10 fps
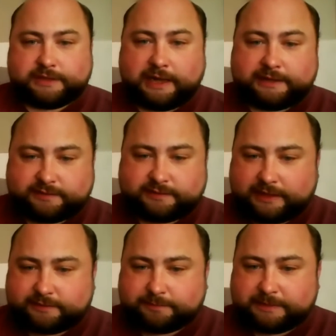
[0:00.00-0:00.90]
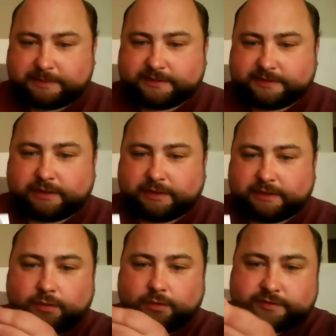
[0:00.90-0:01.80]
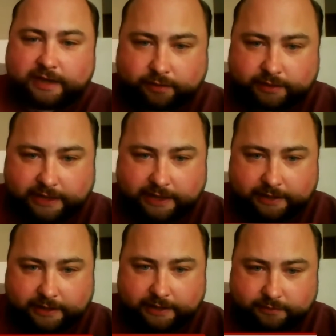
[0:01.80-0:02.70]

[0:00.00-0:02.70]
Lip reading: That's basically what it looks like. Okay.